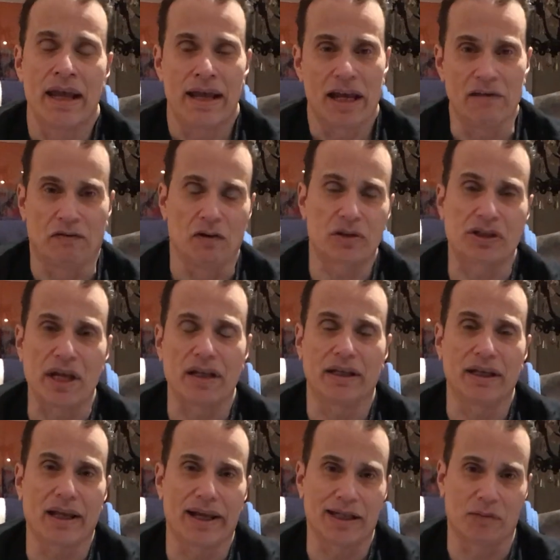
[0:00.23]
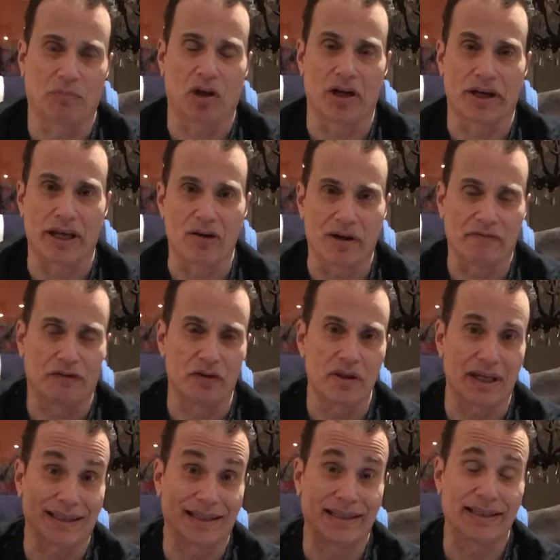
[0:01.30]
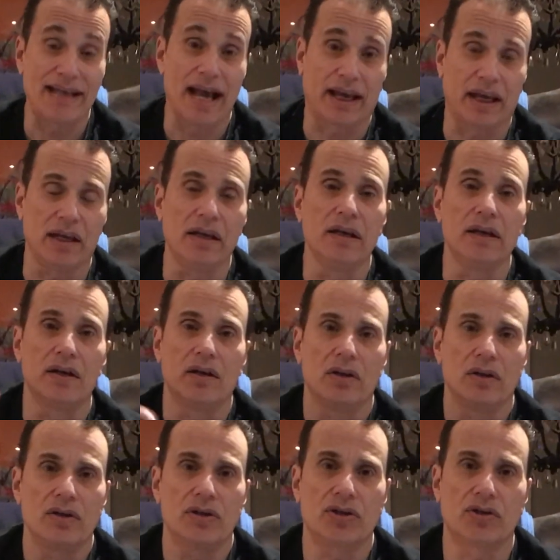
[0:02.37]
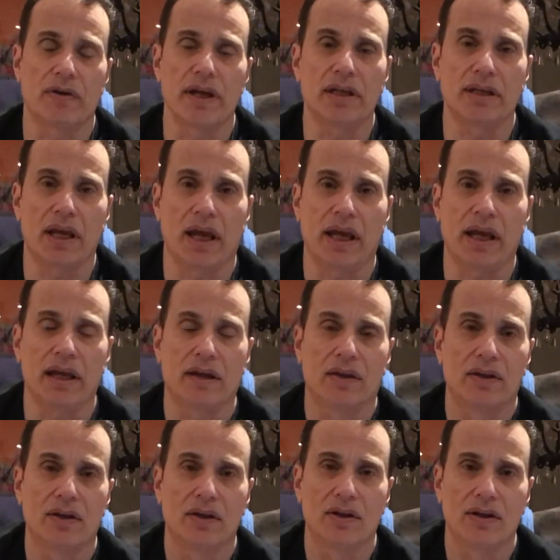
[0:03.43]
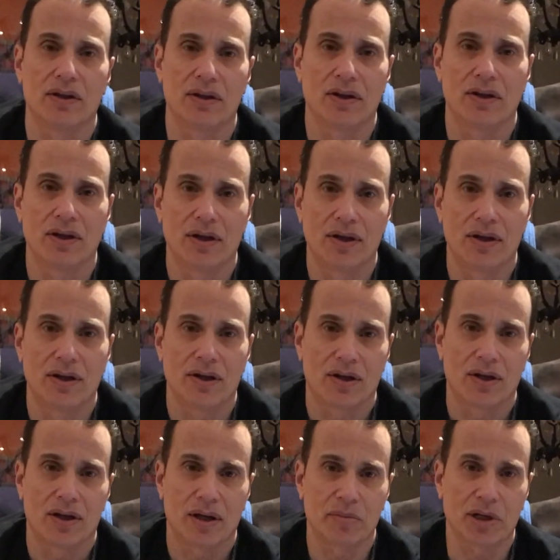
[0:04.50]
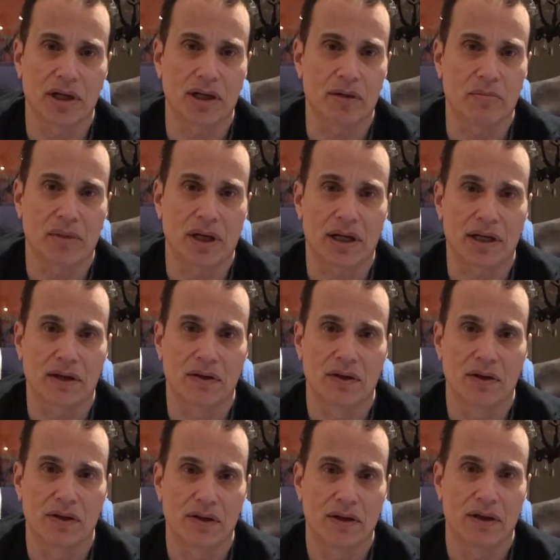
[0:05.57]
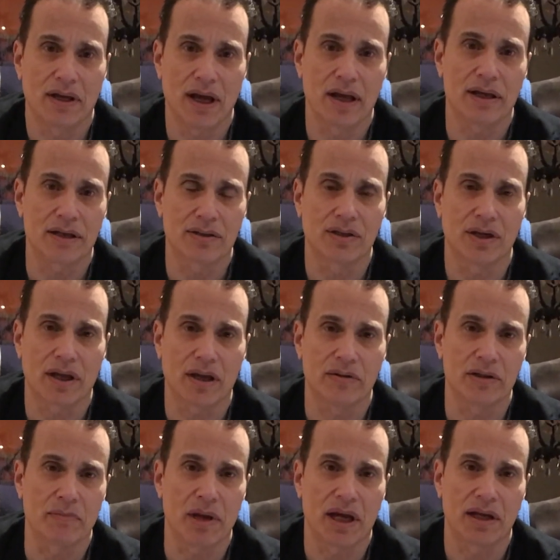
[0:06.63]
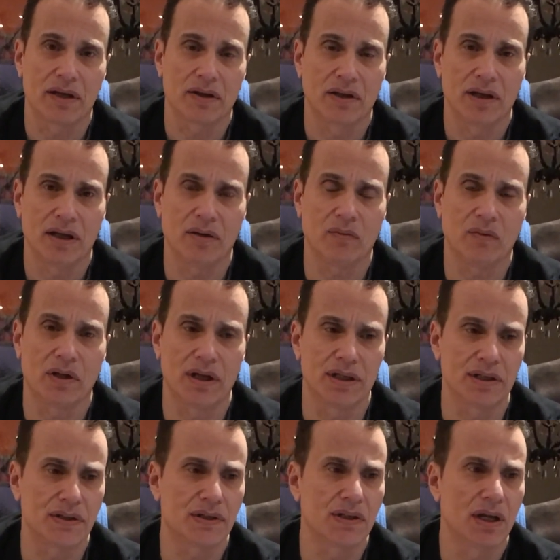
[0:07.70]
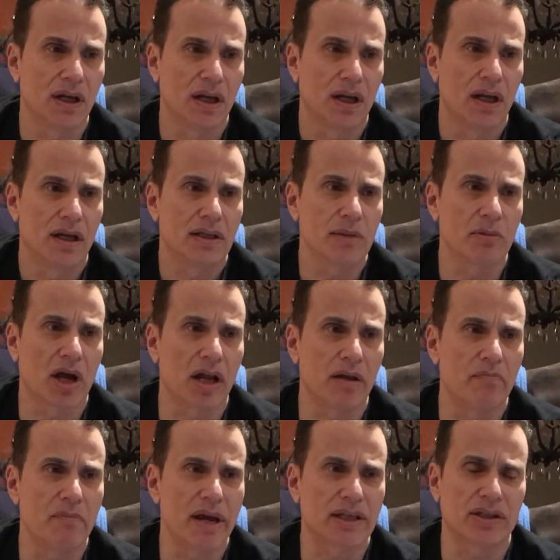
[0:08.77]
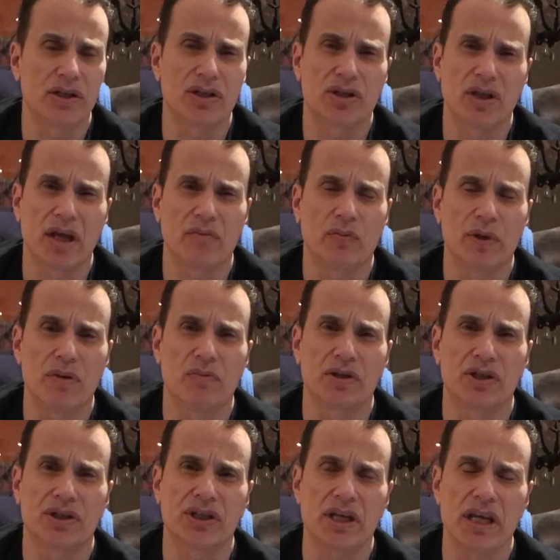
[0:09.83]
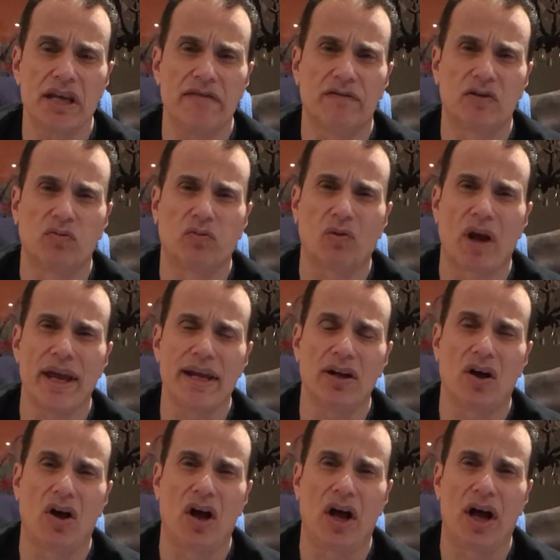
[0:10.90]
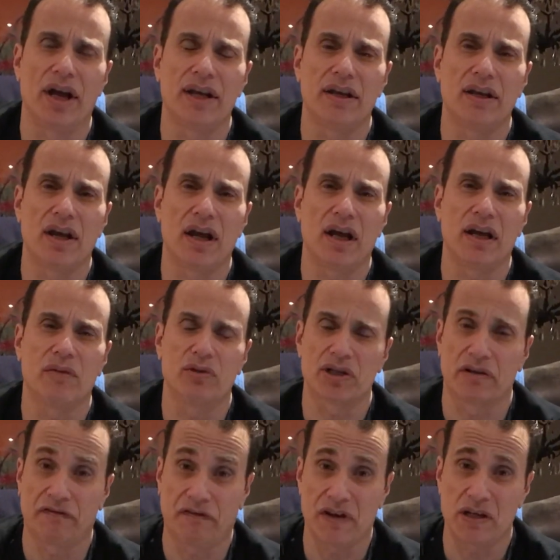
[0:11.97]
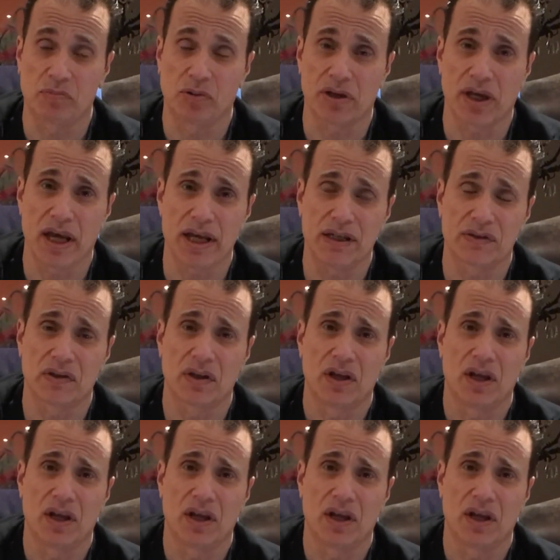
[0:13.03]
Hey folks, Daily Landsblog here, and for the second straight day, I'm gonna get mad. Yeah, yesterday I was mad. It was some kind of message that we received right on, it was on Facebook case.